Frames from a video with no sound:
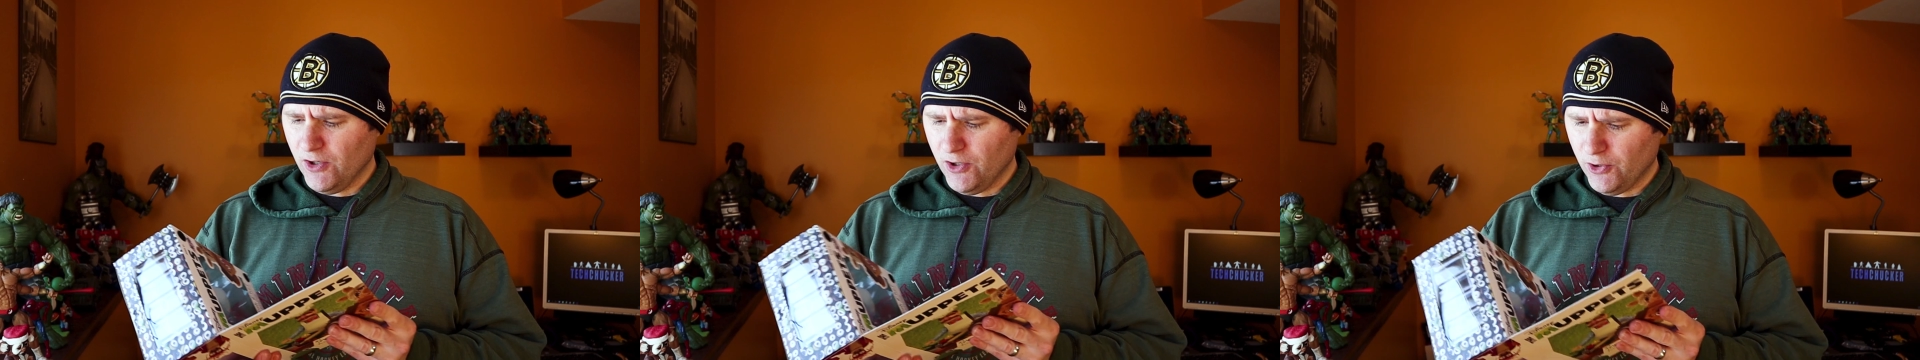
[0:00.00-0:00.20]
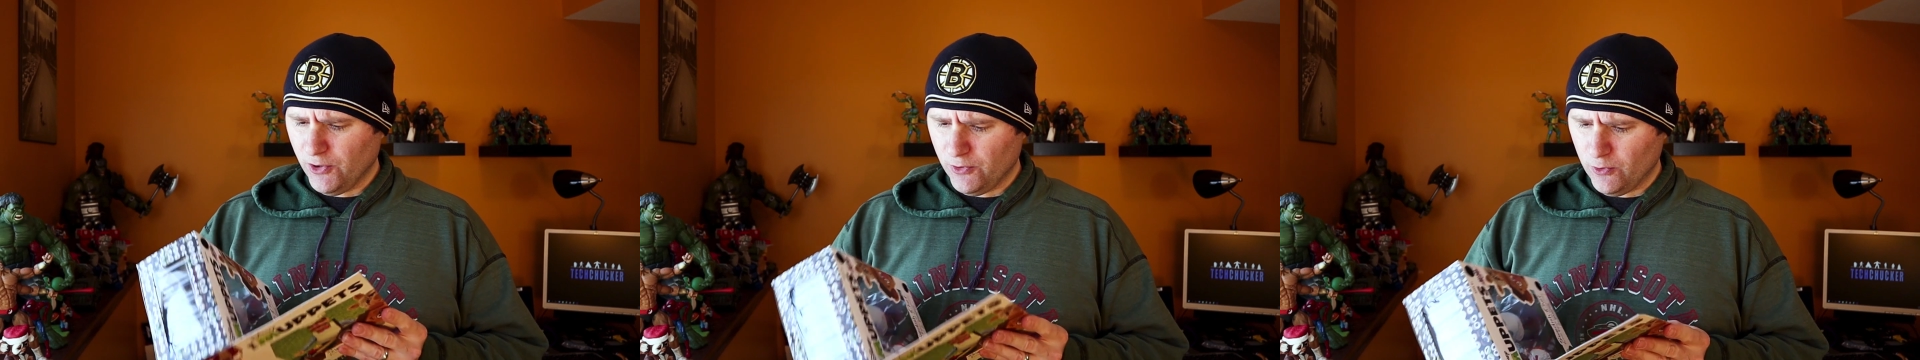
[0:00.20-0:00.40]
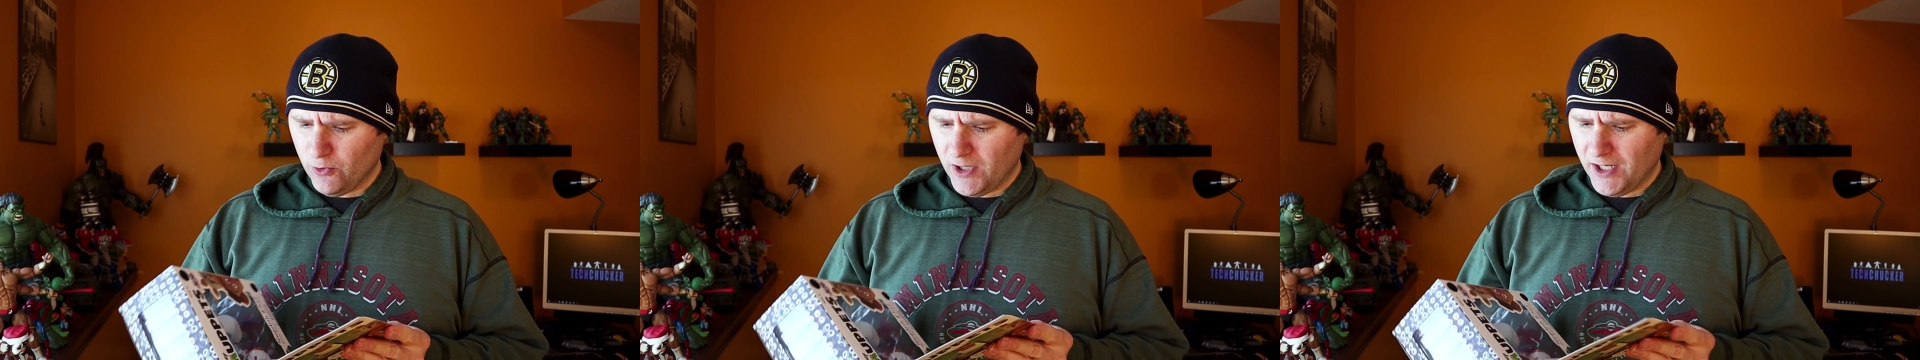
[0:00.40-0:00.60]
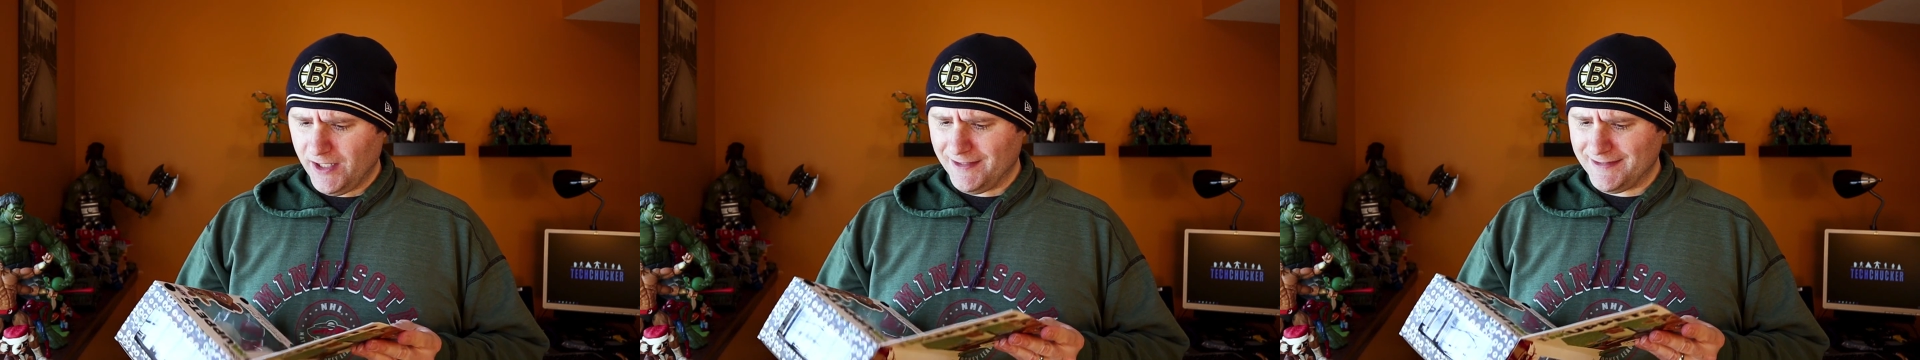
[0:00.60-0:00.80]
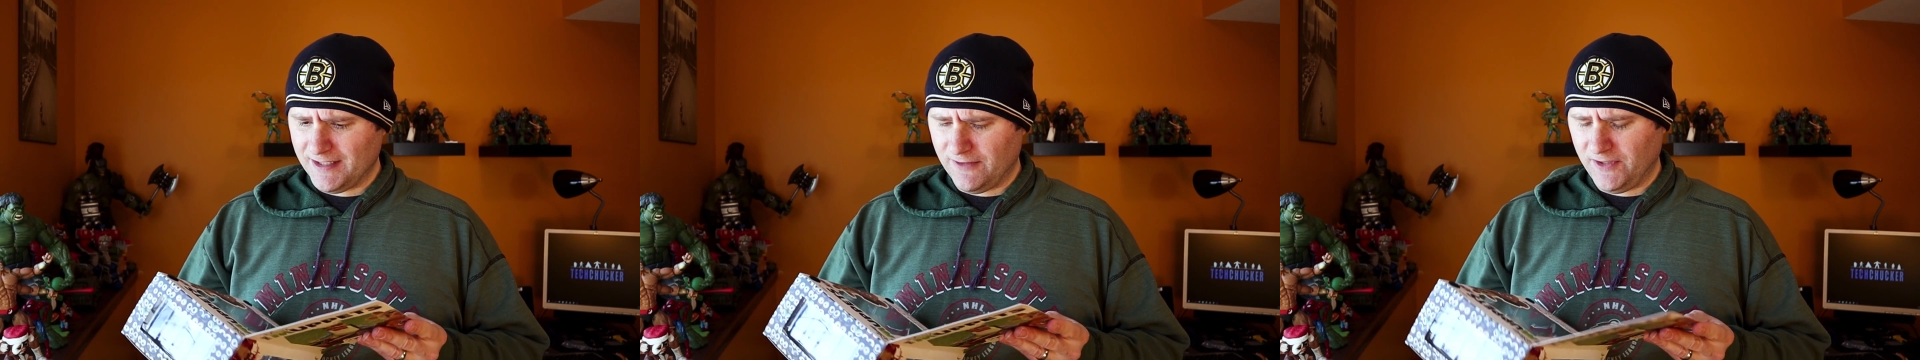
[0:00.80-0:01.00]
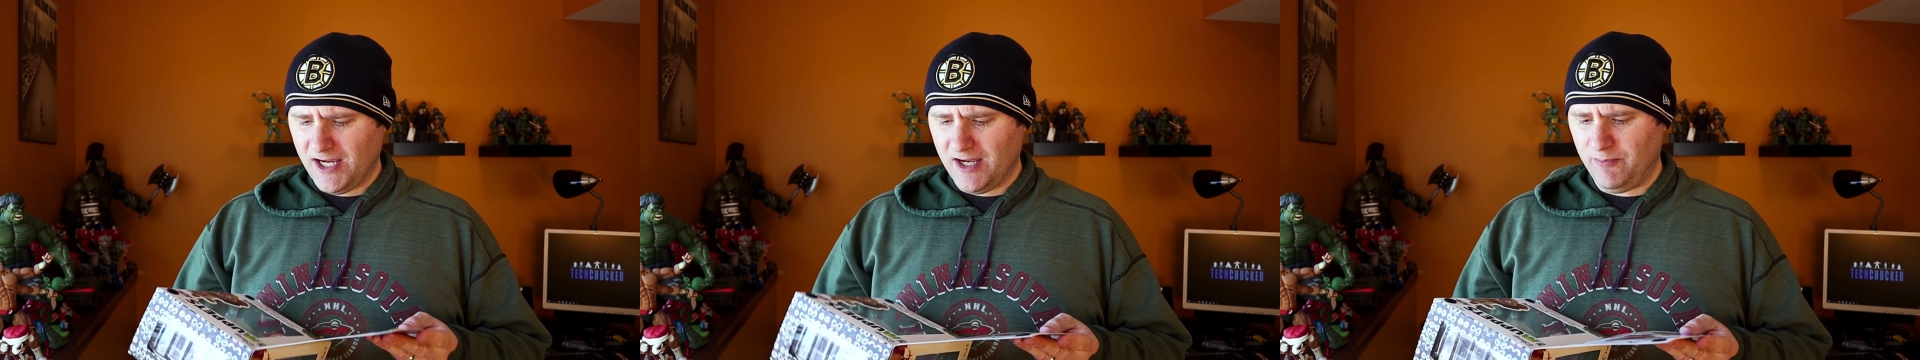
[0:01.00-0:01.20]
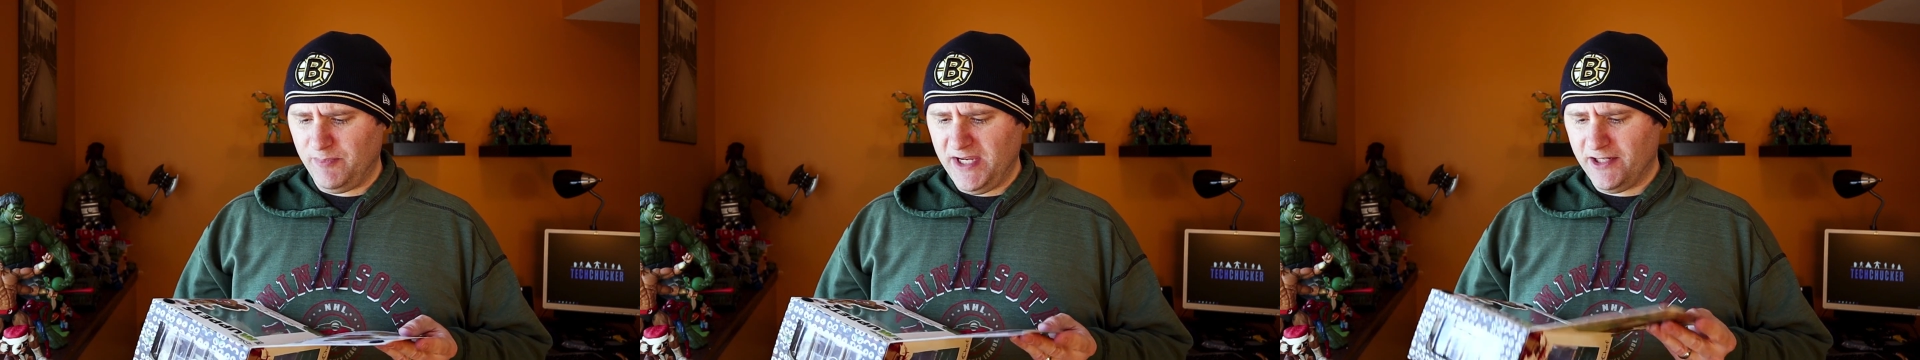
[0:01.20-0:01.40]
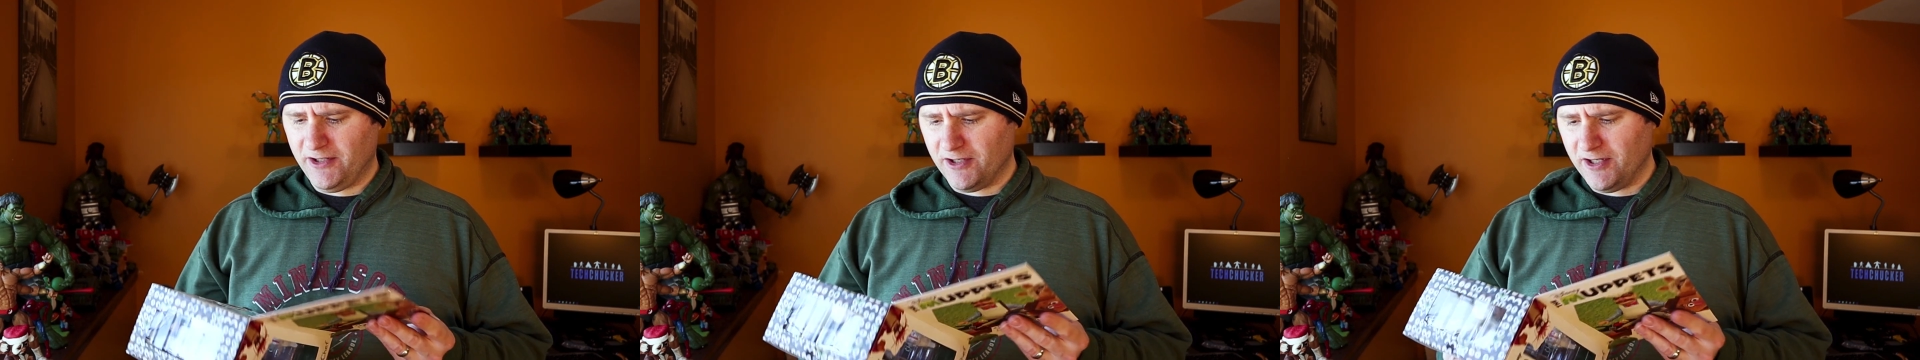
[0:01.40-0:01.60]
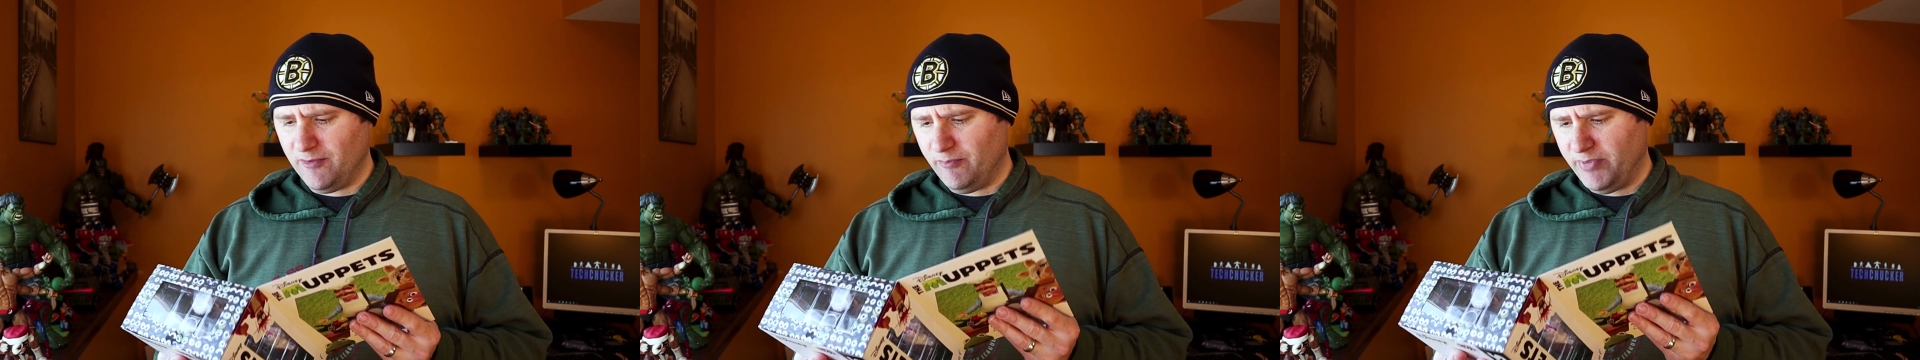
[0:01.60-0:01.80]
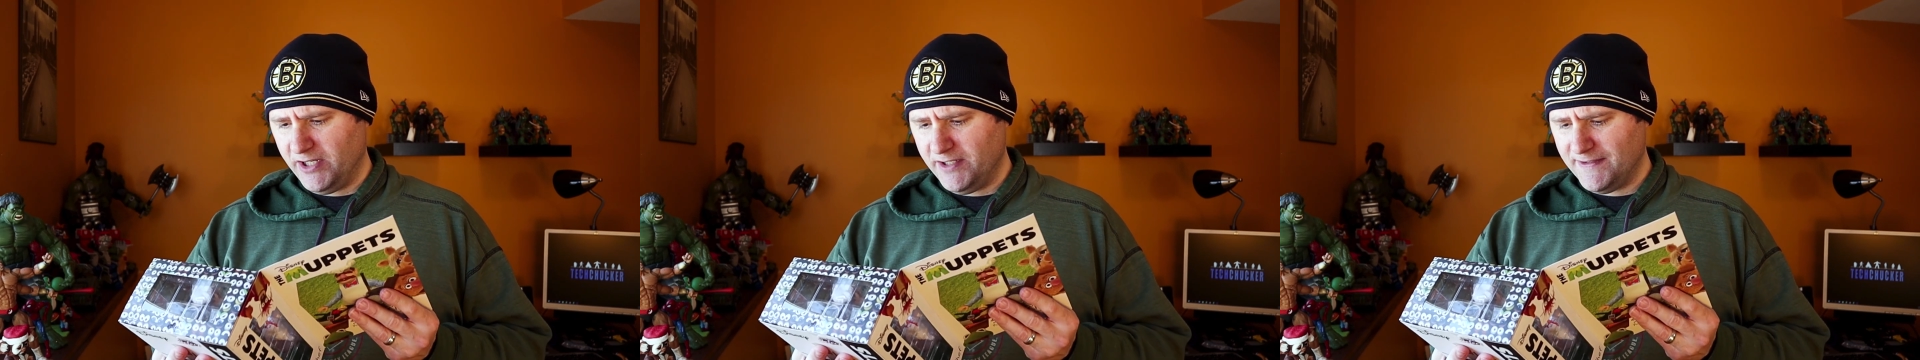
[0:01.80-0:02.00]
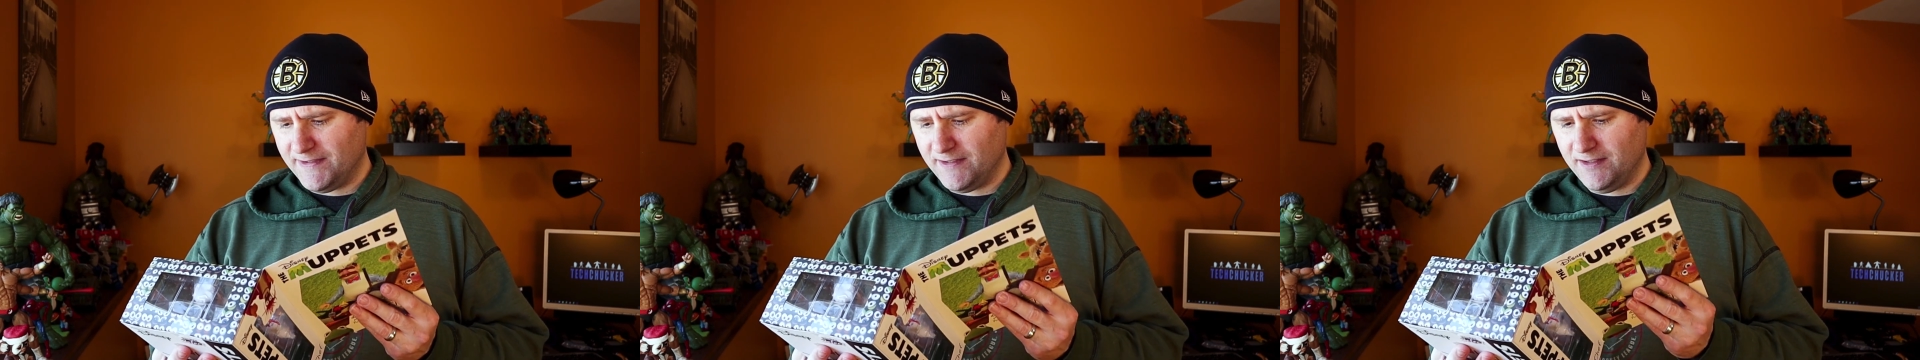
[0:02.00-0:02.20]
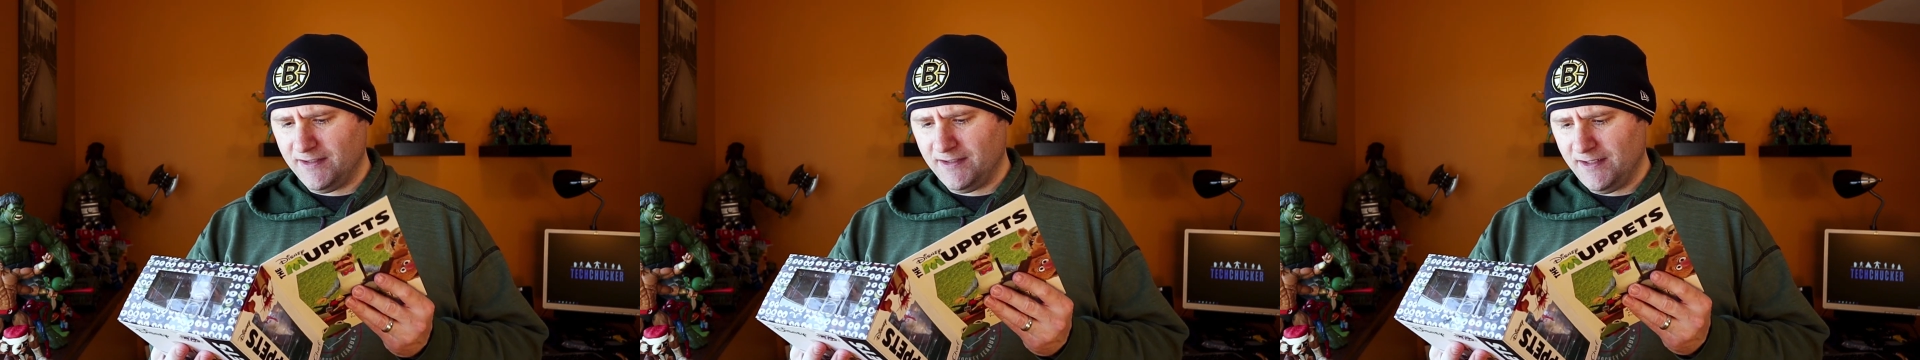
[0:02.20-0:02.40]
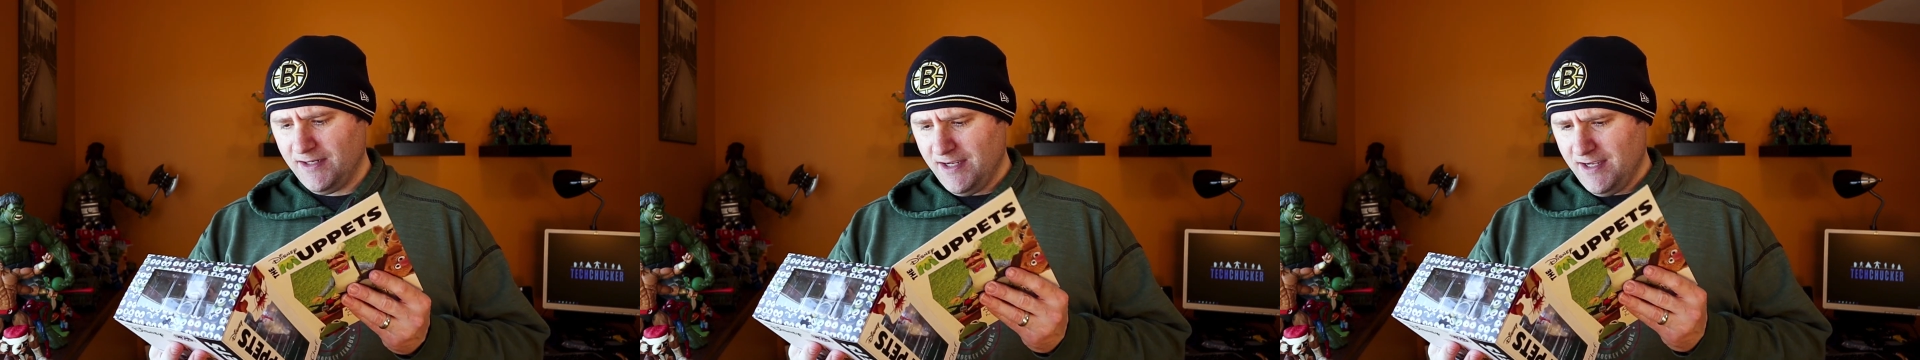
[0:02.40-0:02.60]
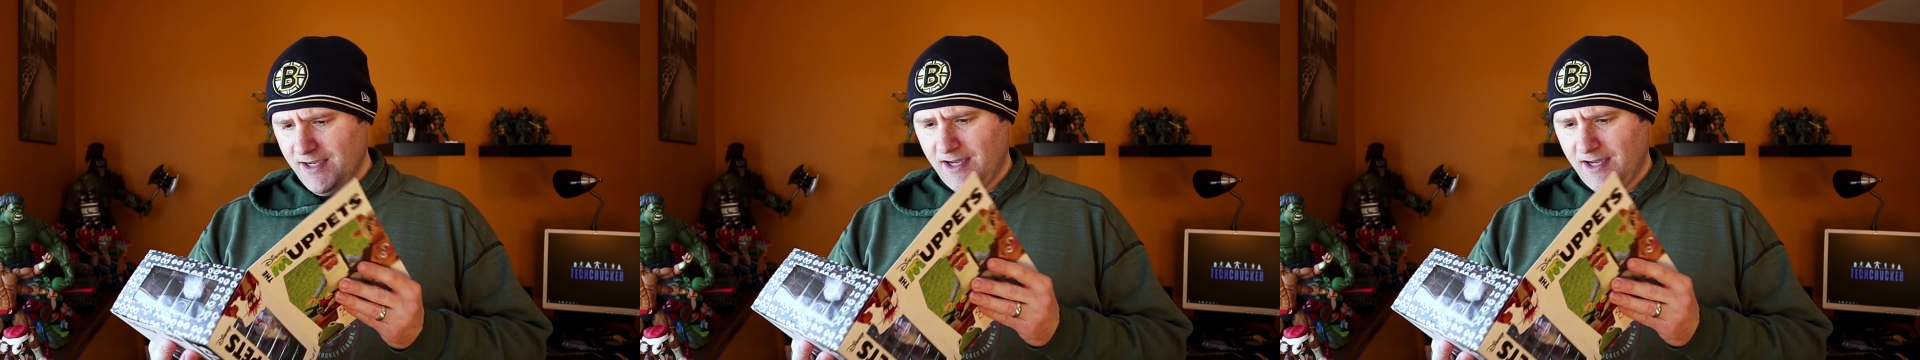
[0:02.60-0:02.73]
Oh, who else? I've got Beaker and Bunsen.